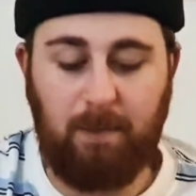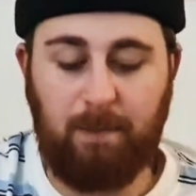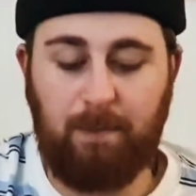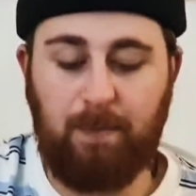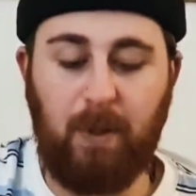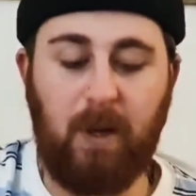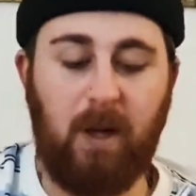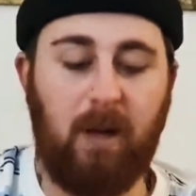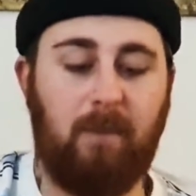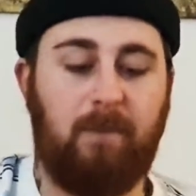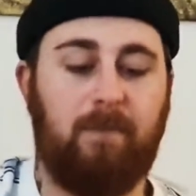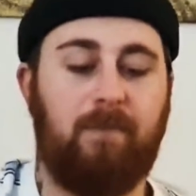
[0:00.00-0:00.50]

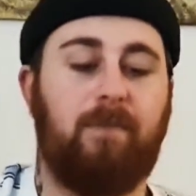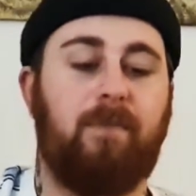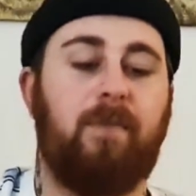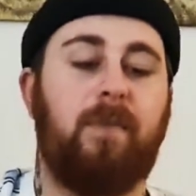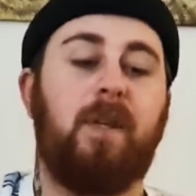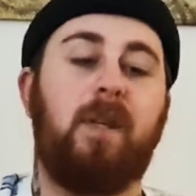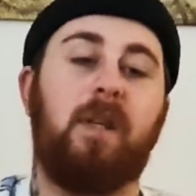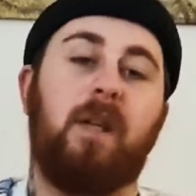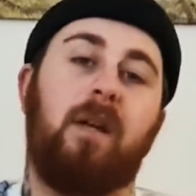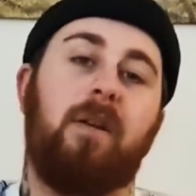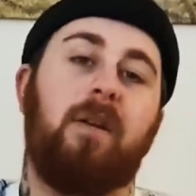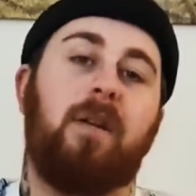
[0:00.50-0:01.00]
But,
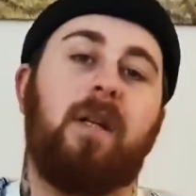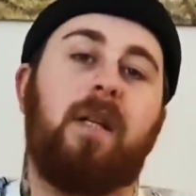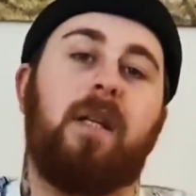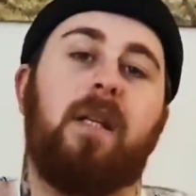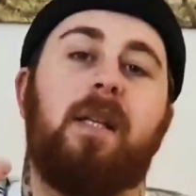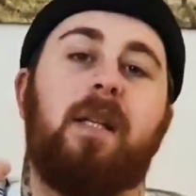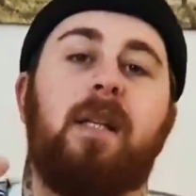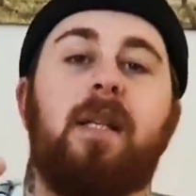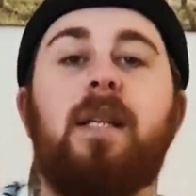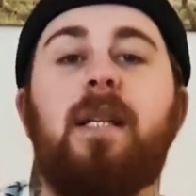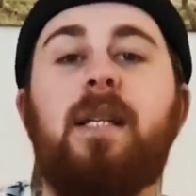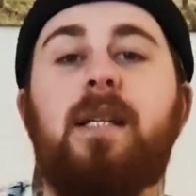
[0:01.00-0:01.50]
you know,
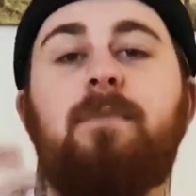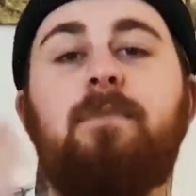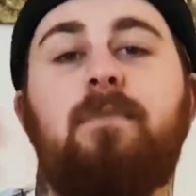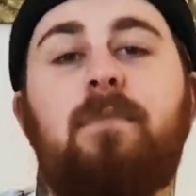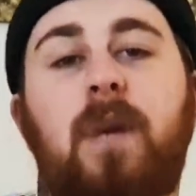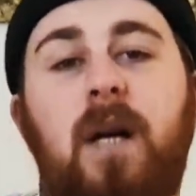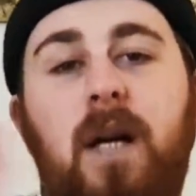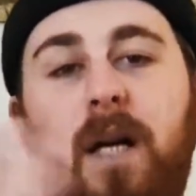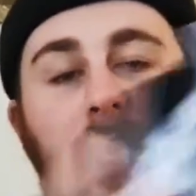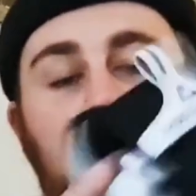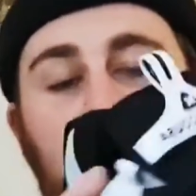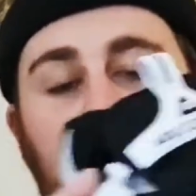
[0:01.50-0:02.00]
it's
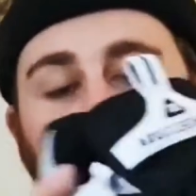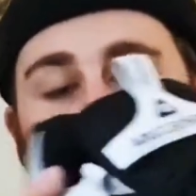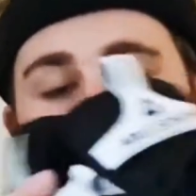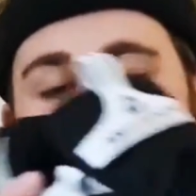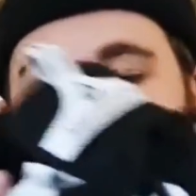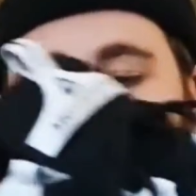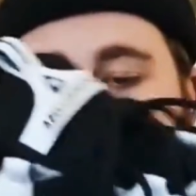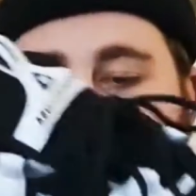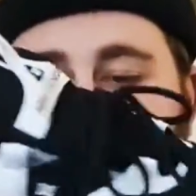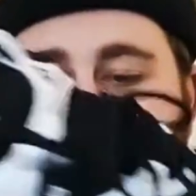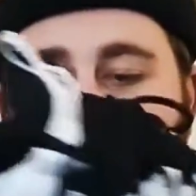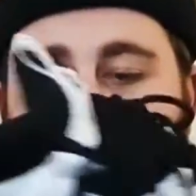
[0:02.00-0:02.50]
my
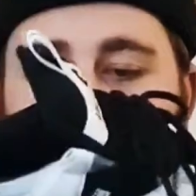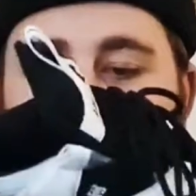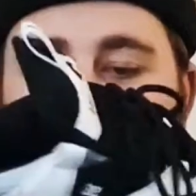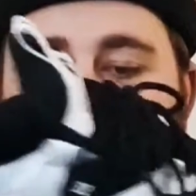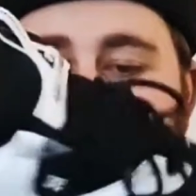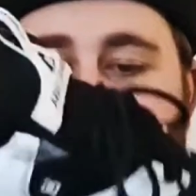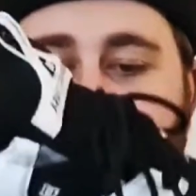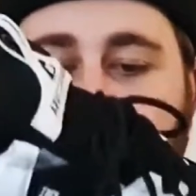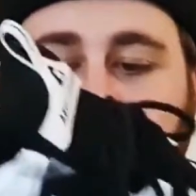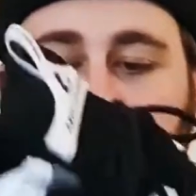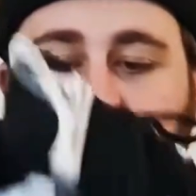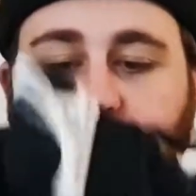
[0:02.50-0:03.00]

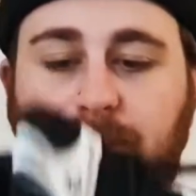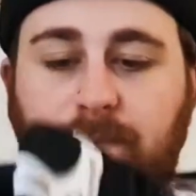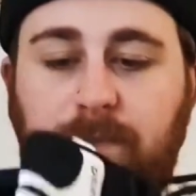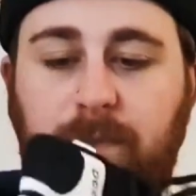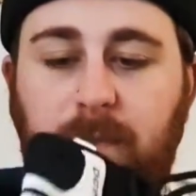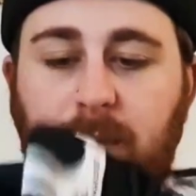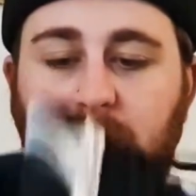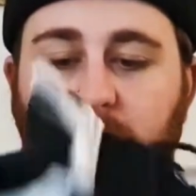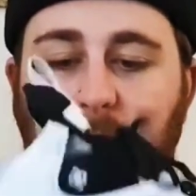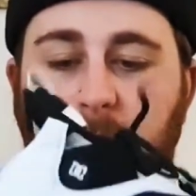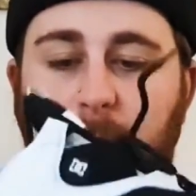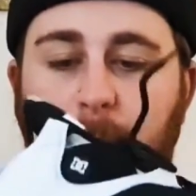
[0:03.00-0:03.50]
impressions.
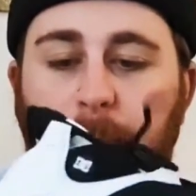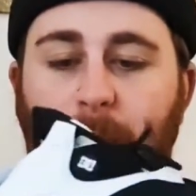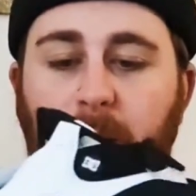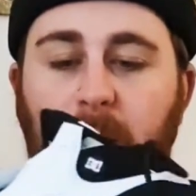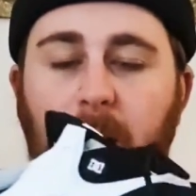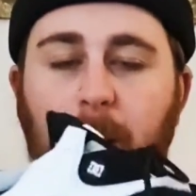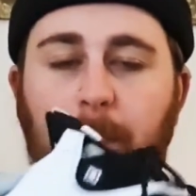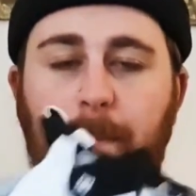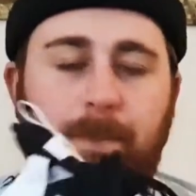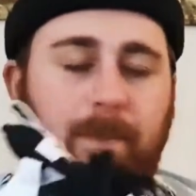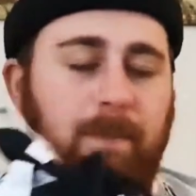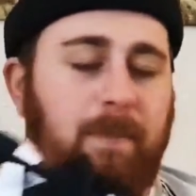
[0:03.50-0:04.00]
But
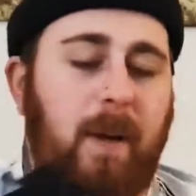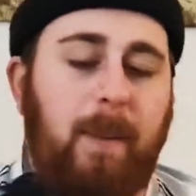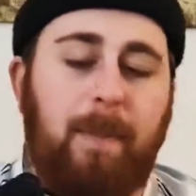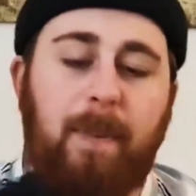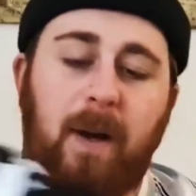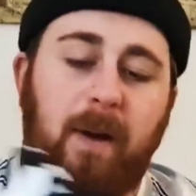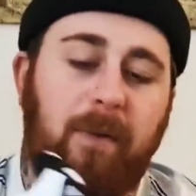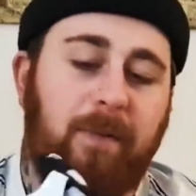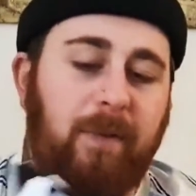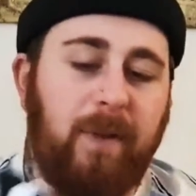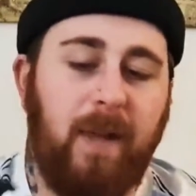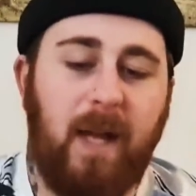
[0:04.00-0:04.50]

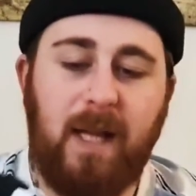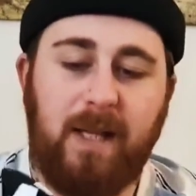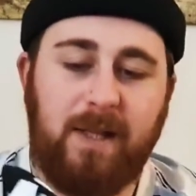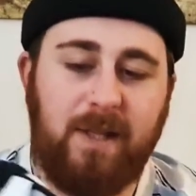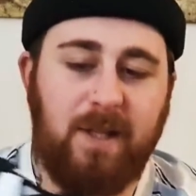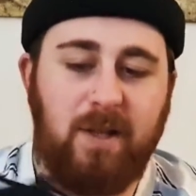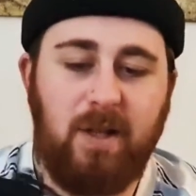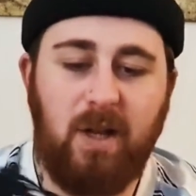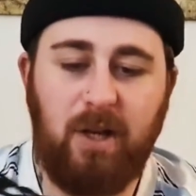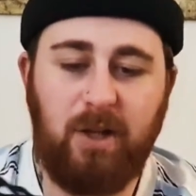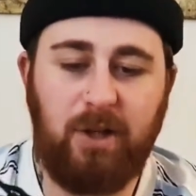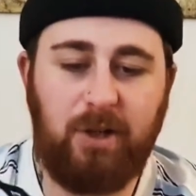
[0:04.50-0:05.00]
apart from that, it's
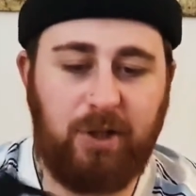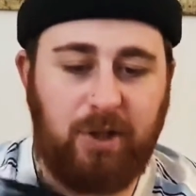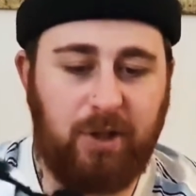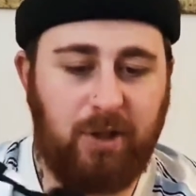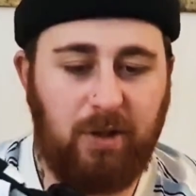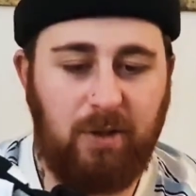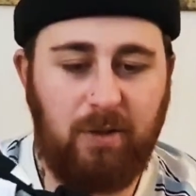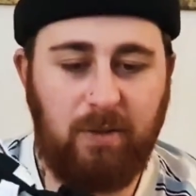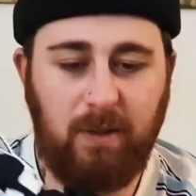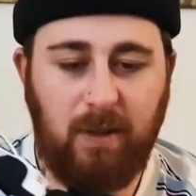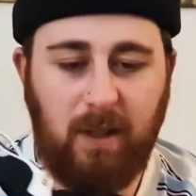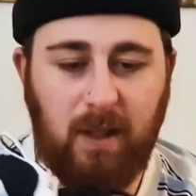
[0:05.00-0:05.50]
a nice
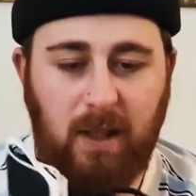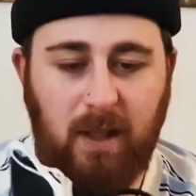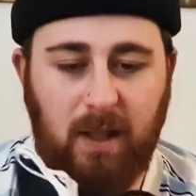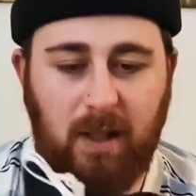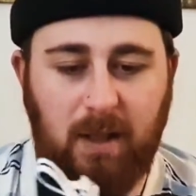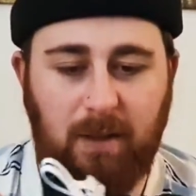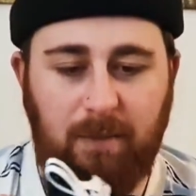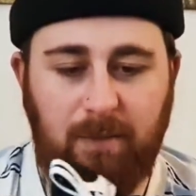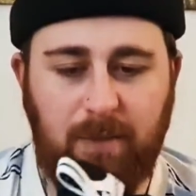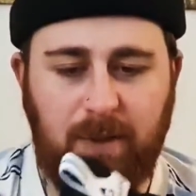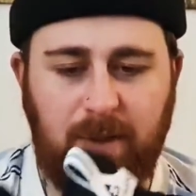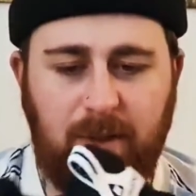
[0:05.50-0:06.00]
shoe.
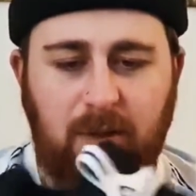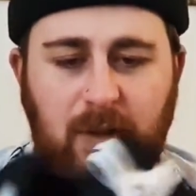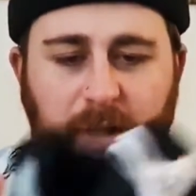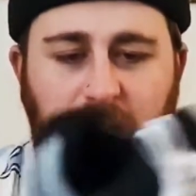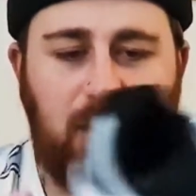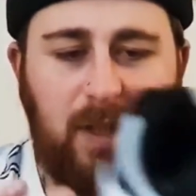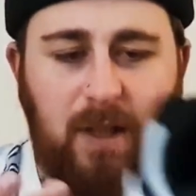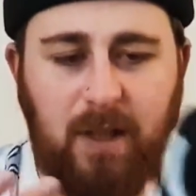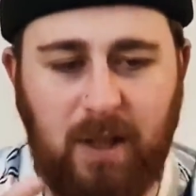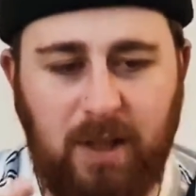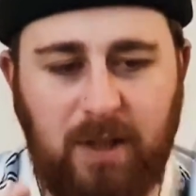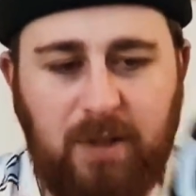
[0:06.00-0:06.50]
It's got
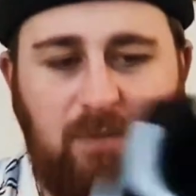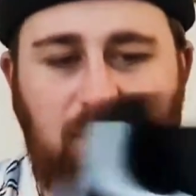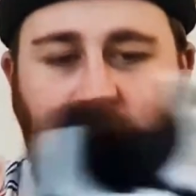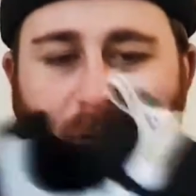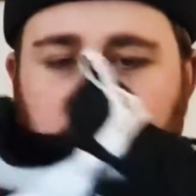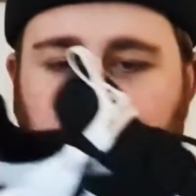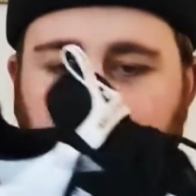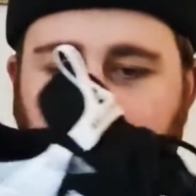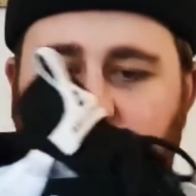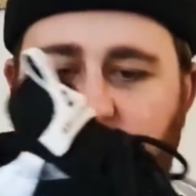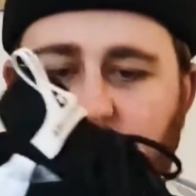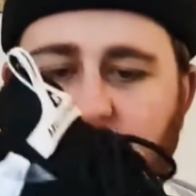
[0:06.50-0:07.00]
like a nice
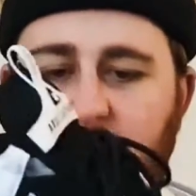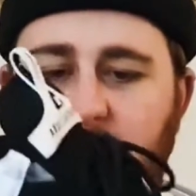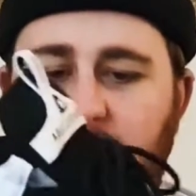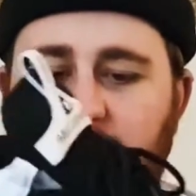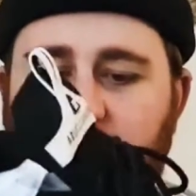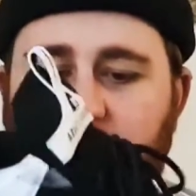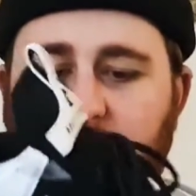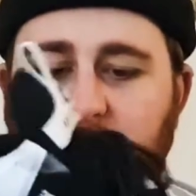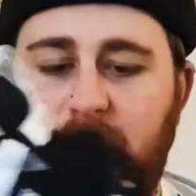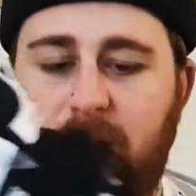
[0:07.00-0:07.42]
retro kind of